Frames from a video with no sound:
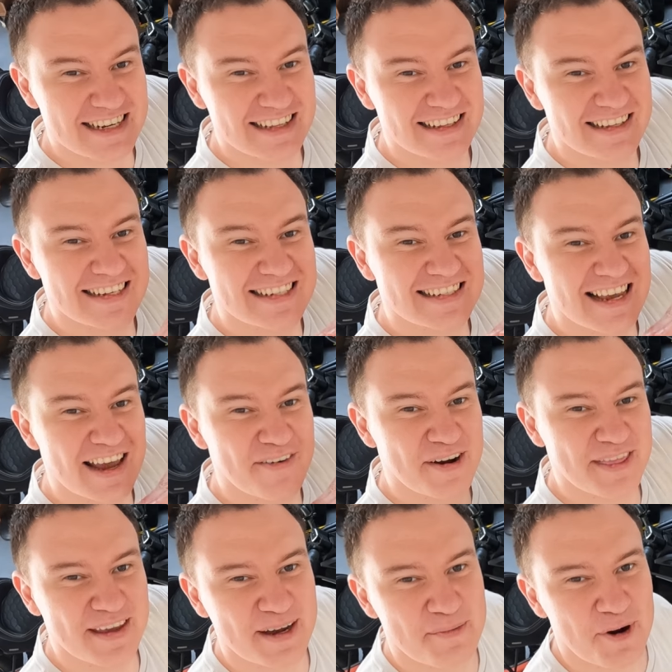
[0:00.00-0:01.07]
channel is
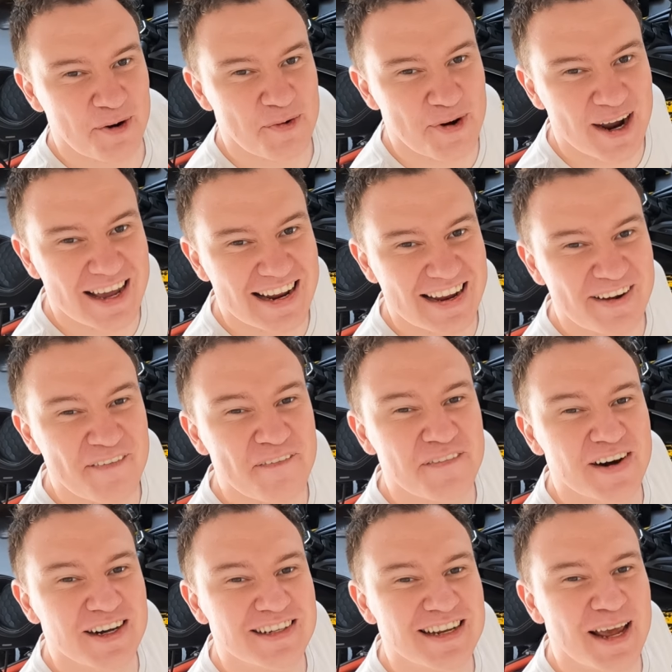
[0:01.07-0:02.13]
everything about riding,
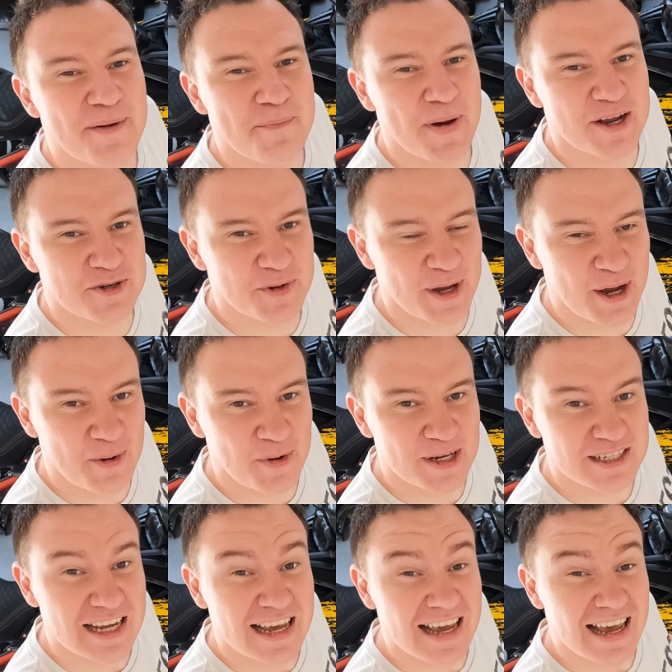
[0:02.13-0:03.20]
fun, and petrol
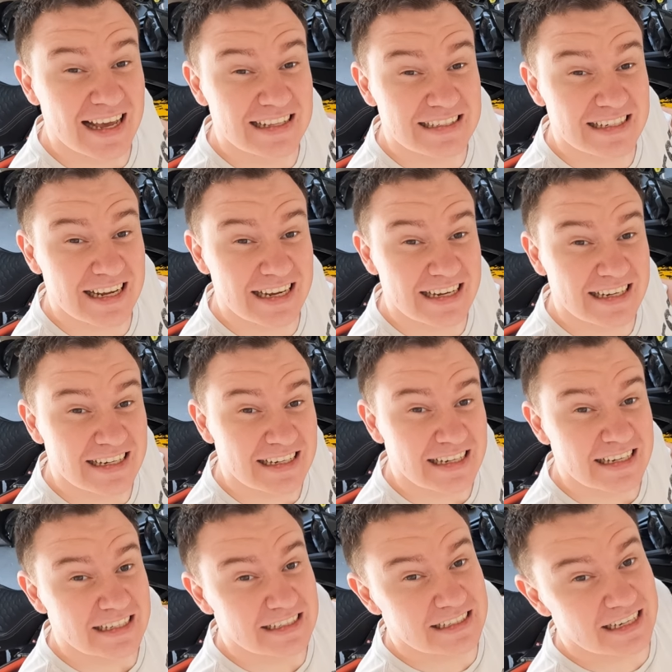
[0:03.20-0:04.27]
habit. And today
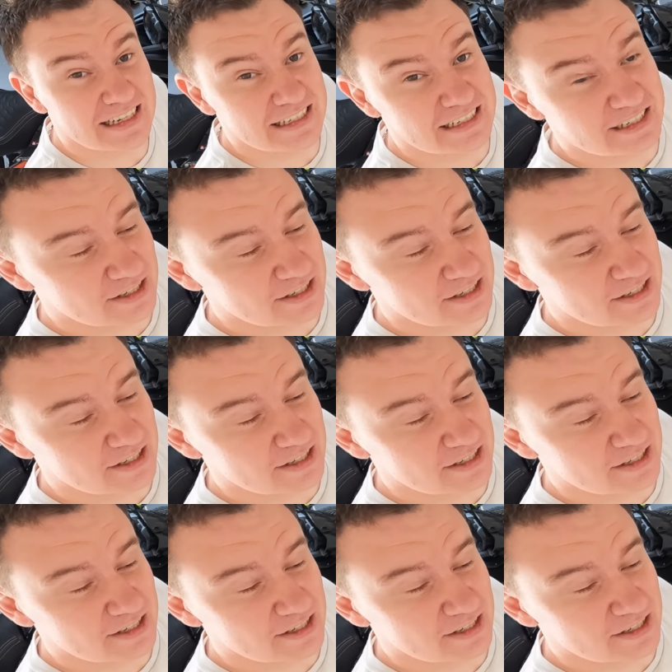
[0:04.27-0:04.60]
it